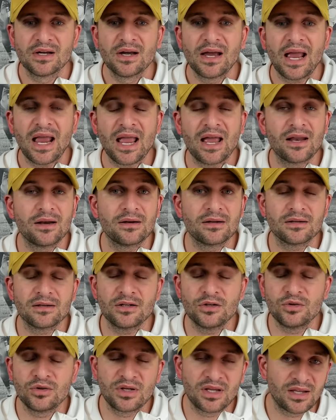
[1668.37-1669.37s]
And
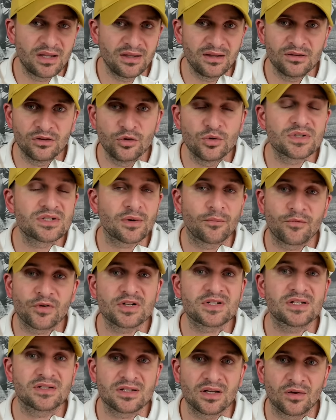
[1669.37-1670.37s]
you lose some
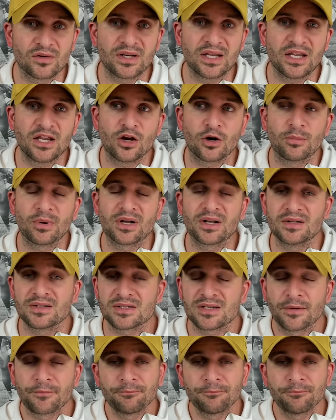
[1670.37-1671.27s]
versatility here because